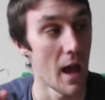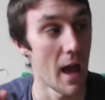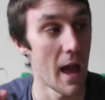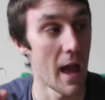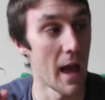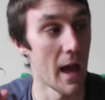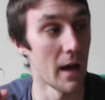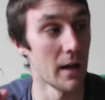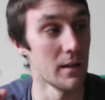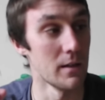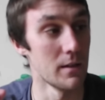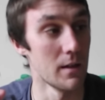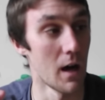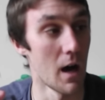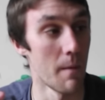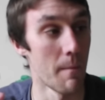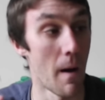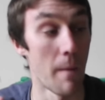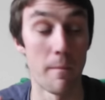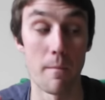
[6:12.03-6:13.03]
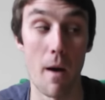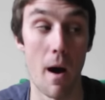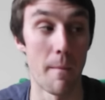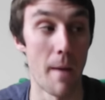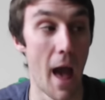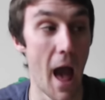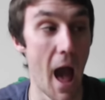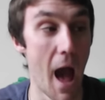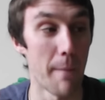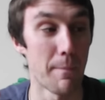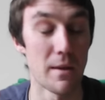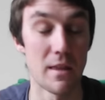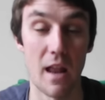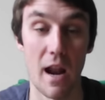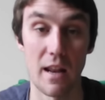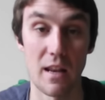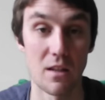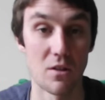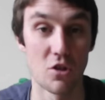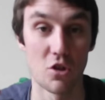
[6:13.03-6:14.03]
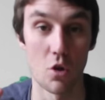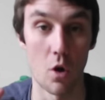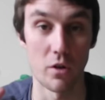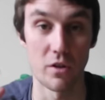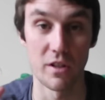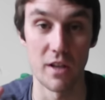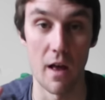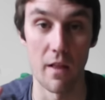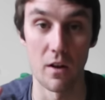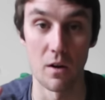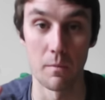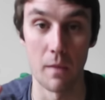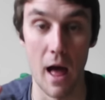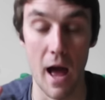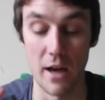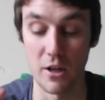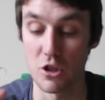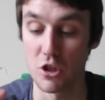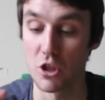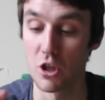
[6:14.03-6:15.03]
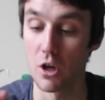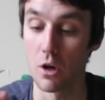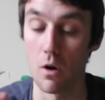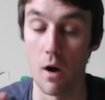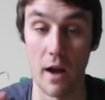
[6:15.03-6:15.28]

And I'm happy that I didn't start selling them last year,